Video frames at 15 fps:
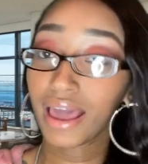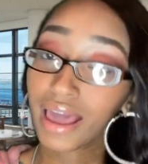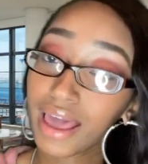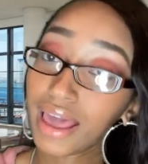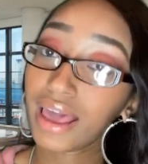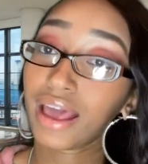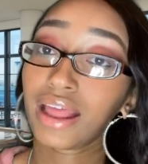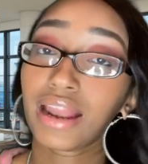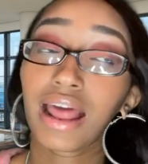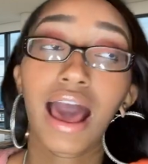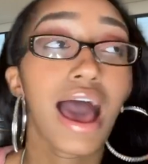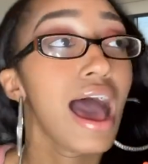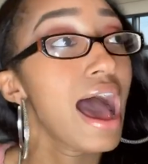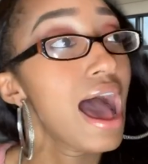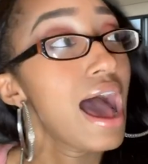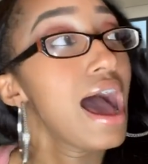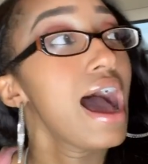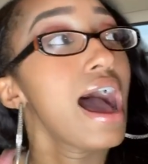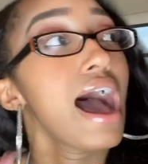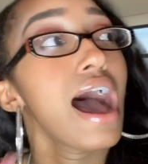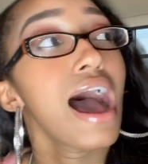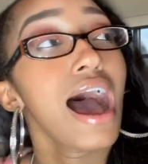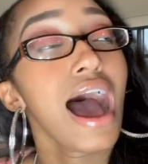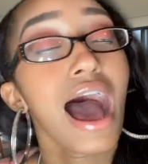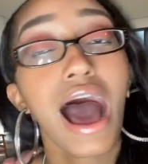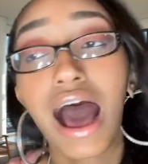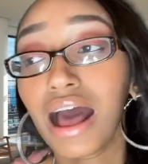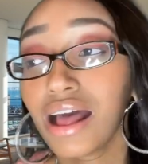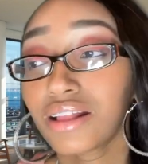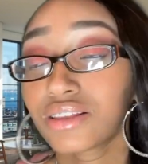And
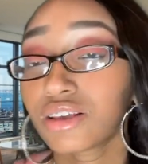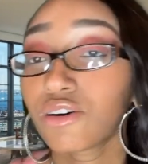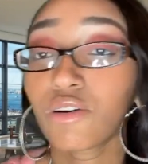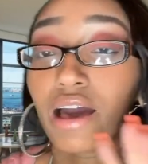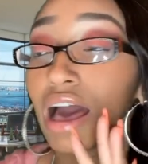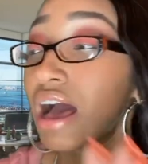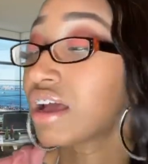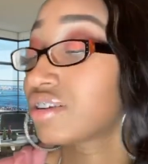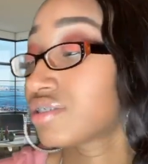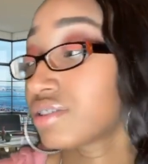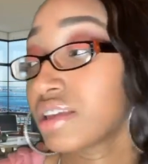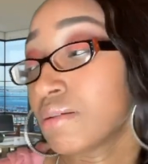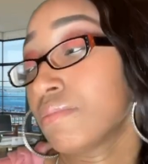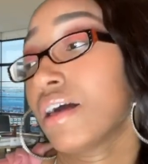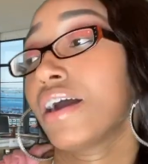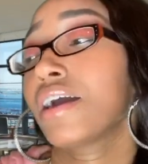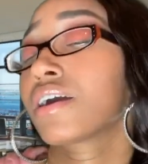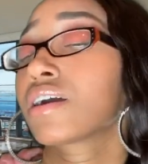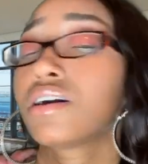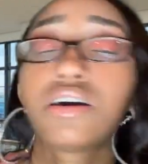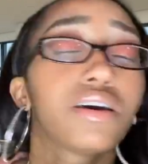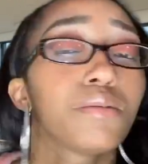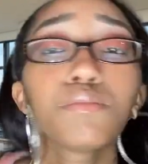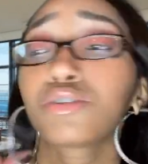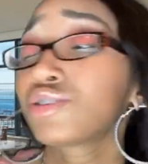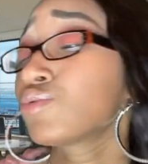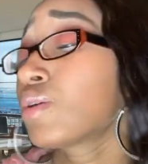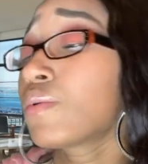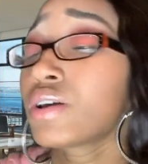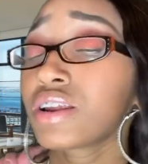I told Ashley, I'm like, but
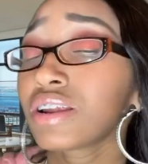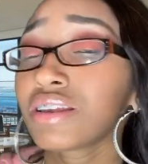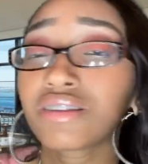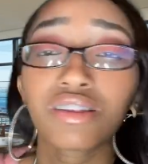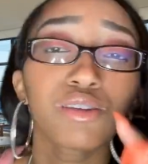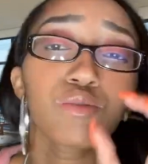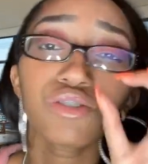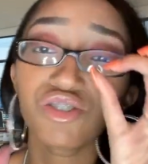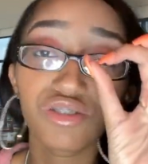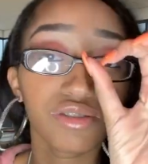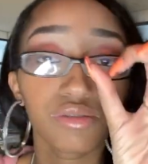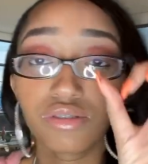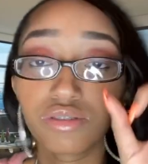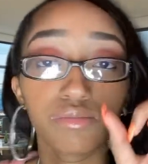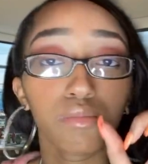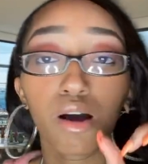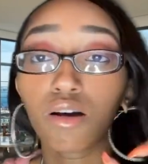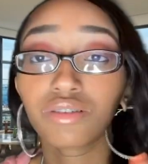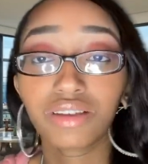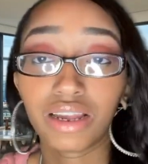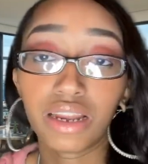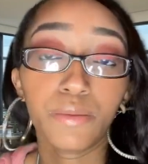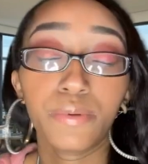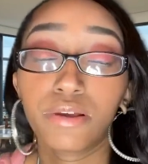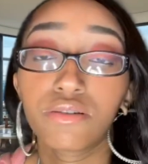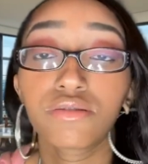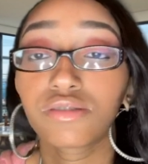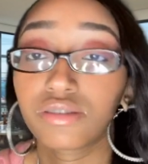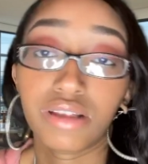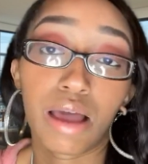you want one of these? And they were just small, tiny
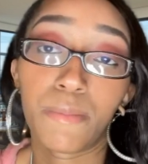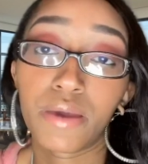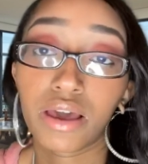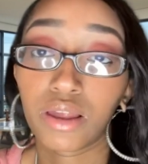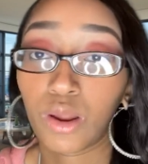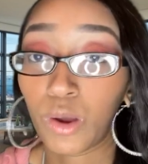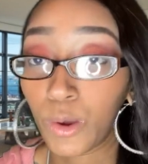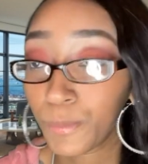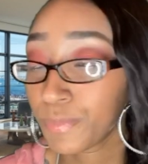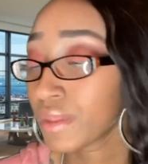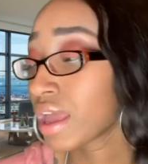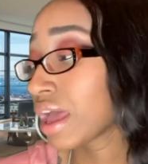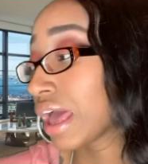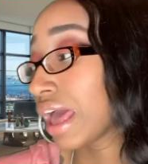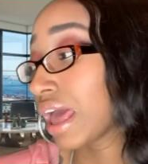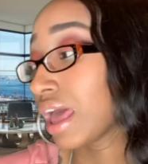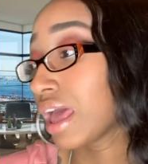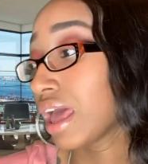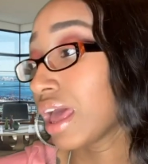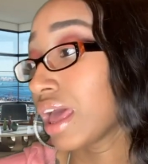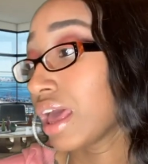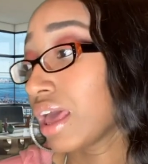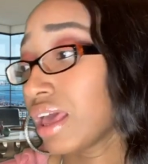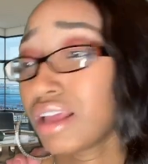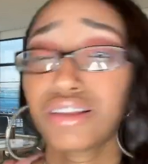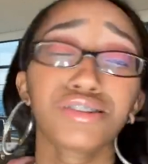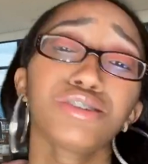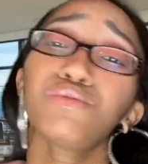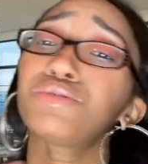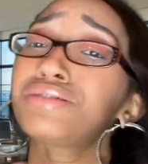pills, not big at all. And
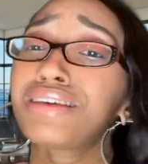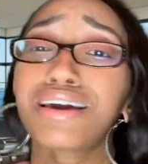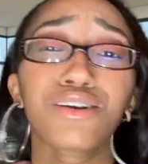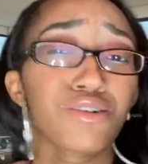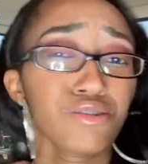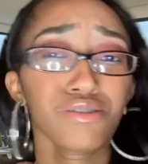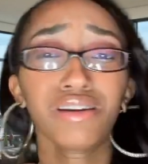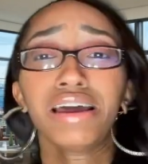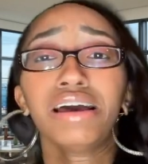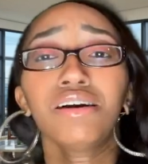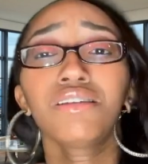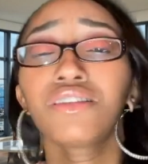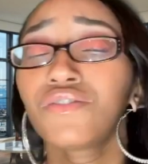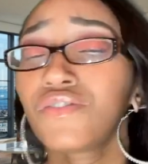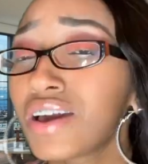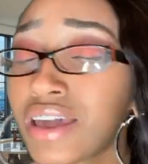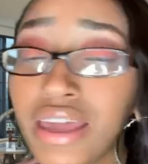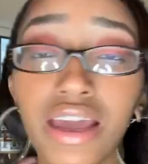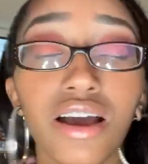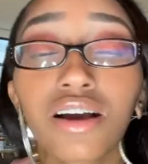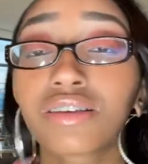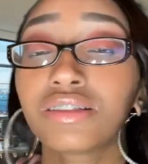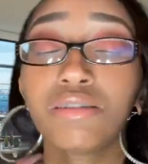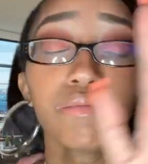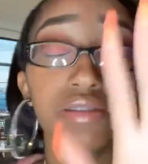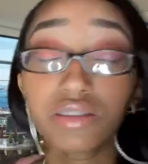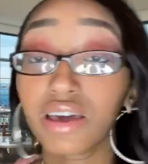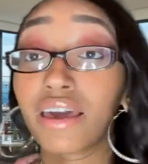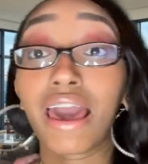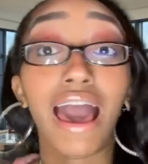she was like, girl, hell the fuck yeah. Cause let me
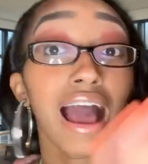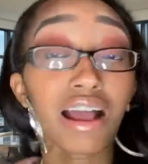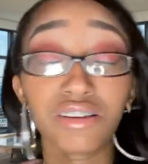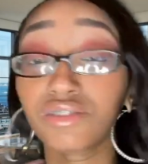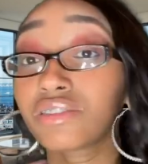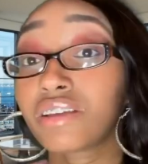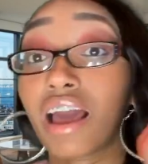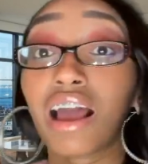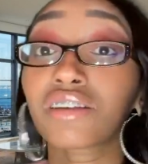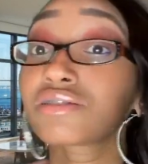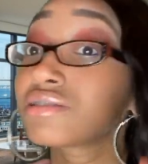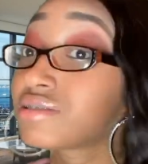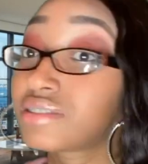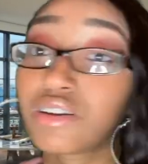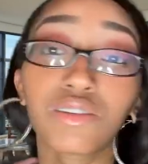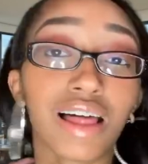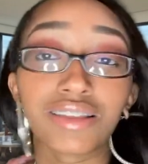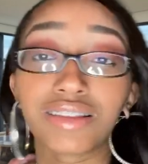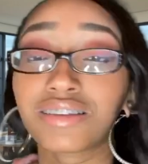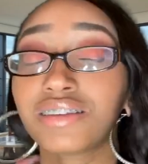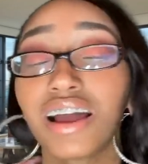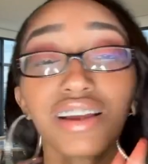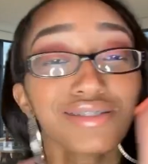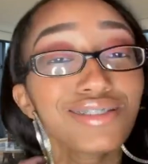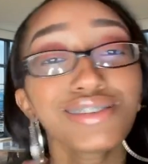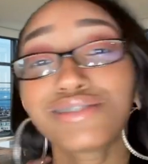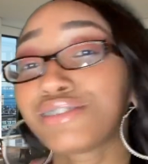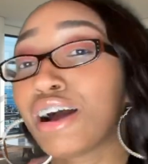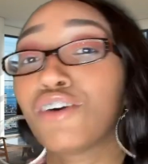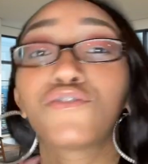tell you, Ashley, Ashley's still this.
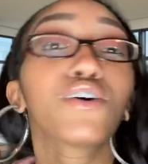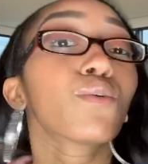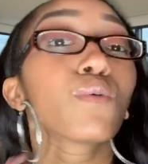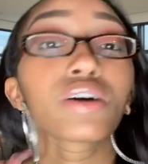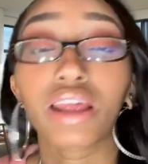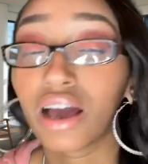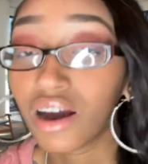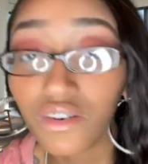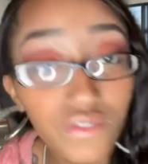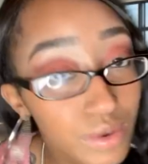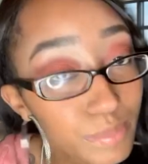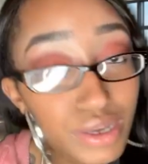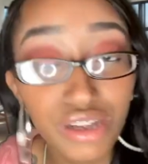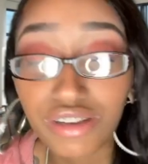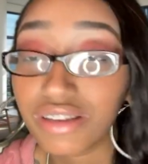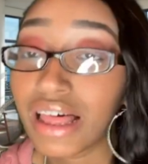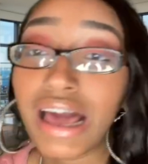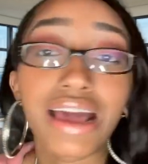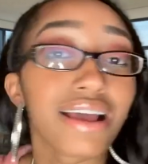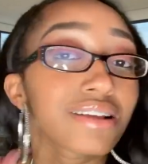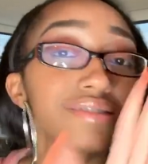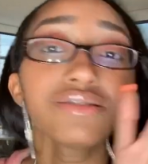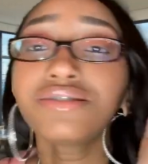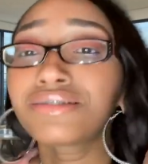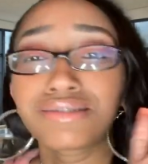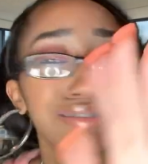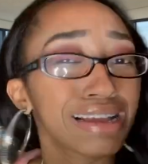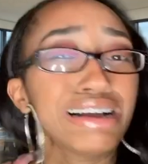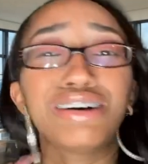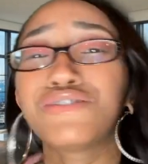Ashley's down for whatever, bitch. Like, she's
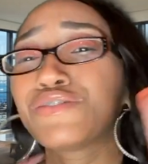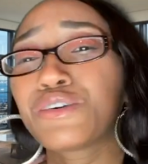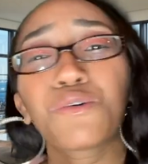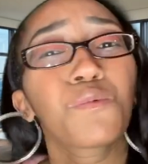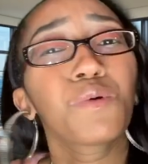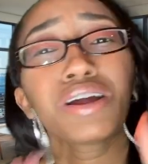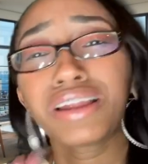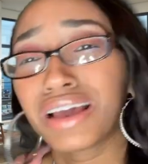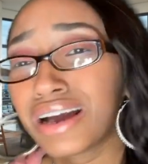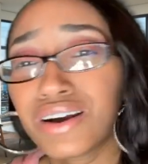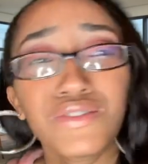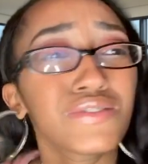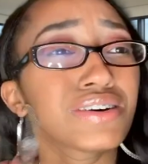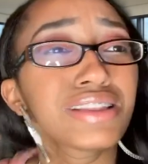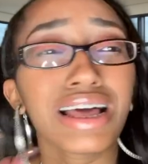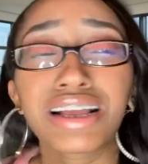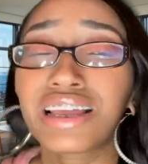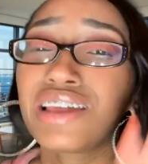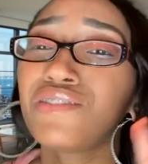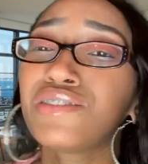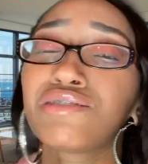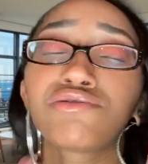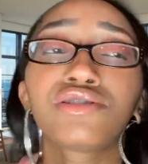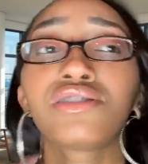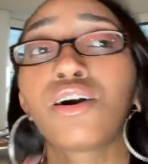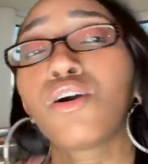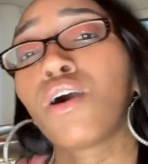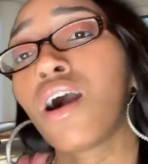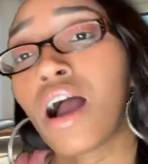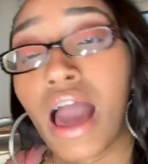down for whatever. Like, even if she
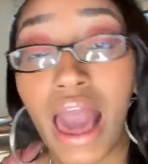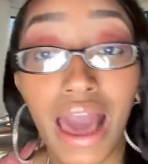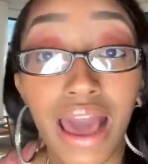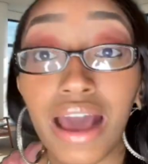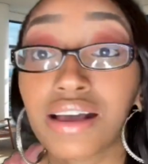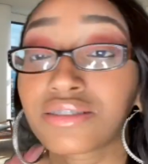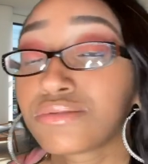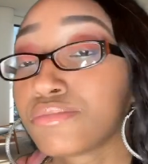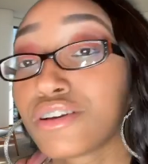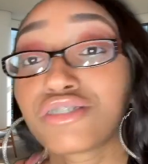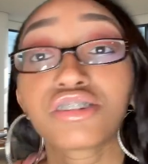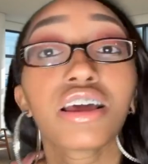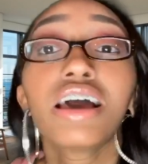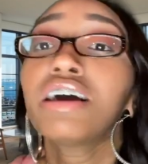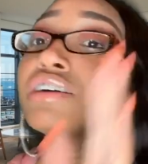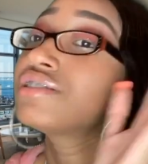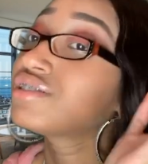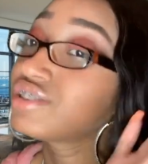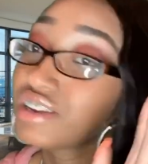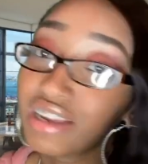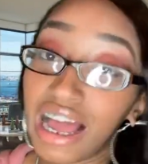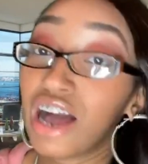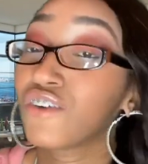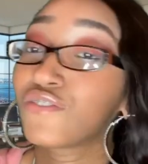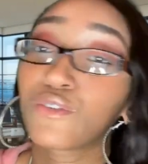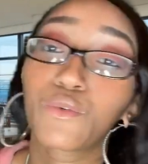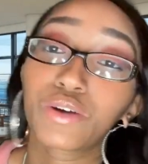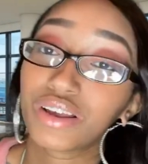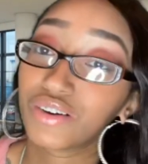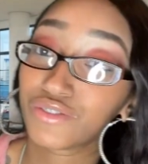on her ass, bitch, she down for
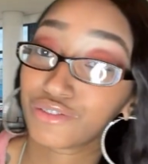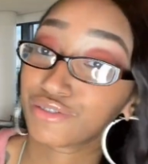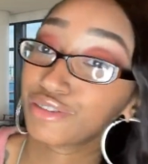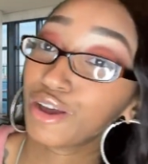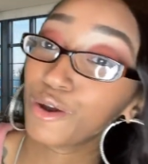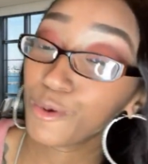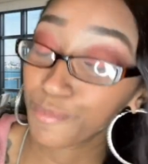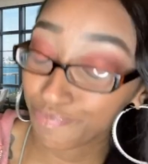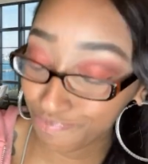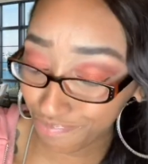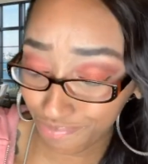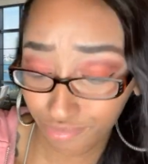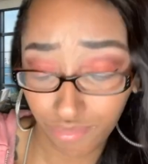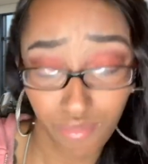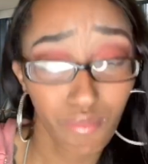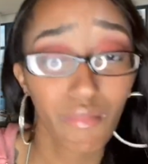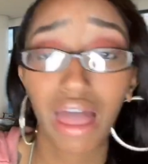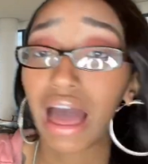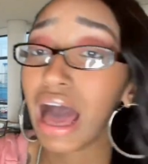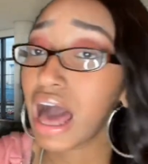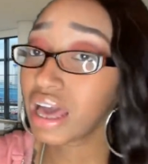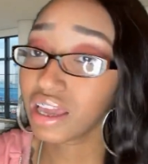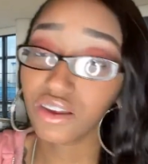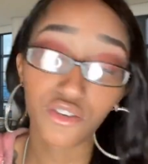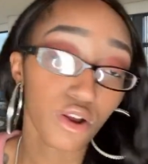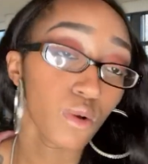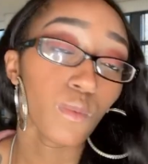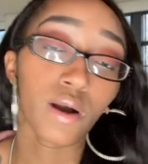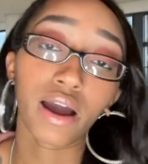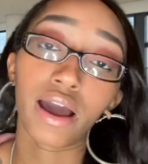whatever. So I give
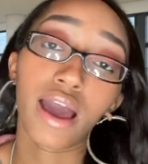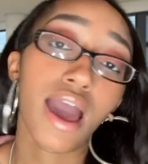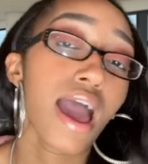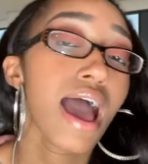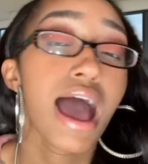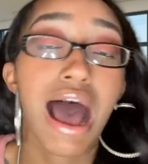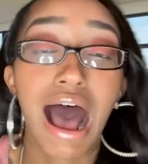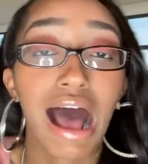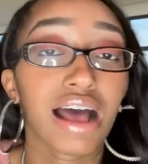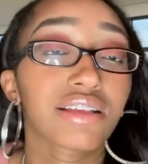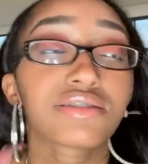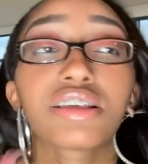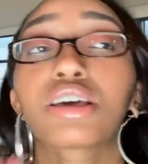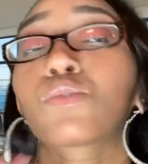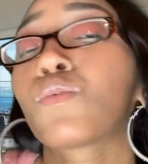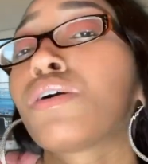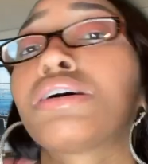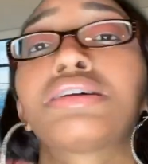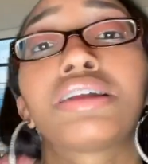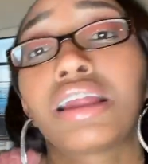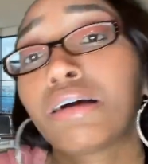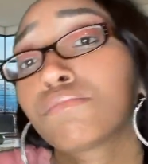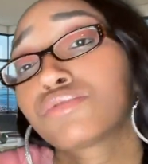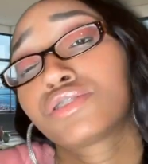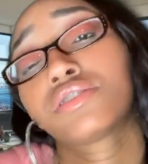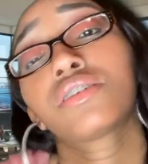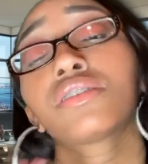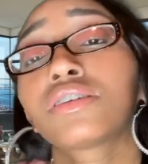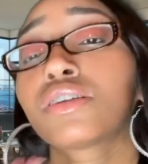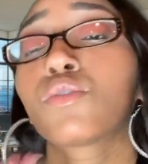her one, I take one, and I'm
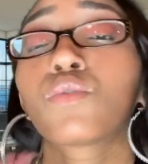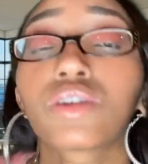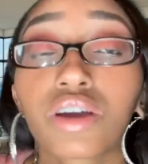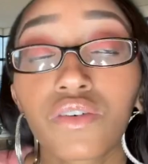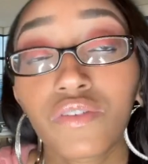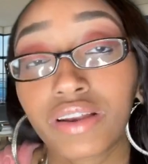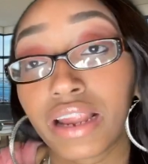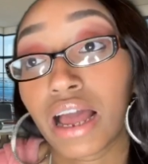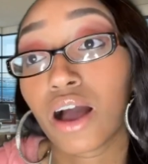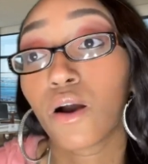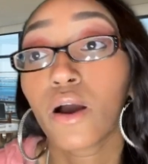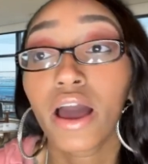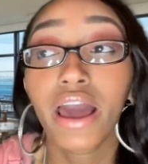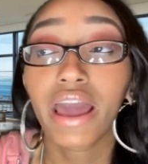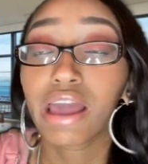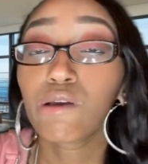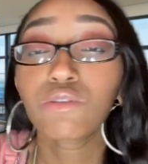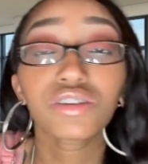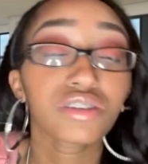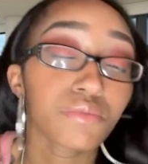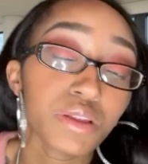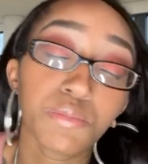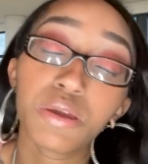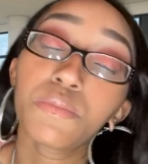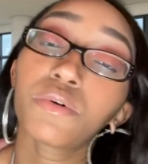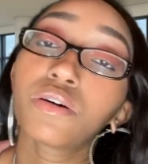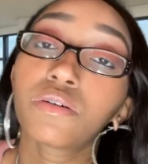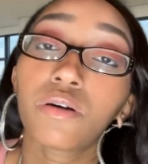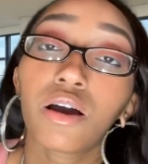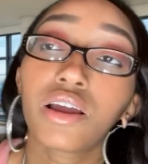chilling or whatever. Now, it was so many
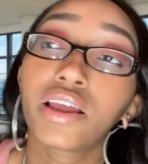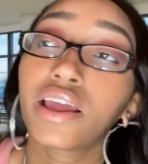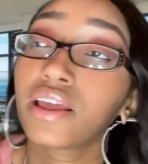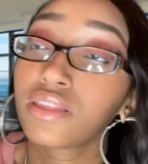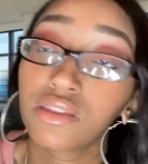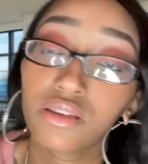people in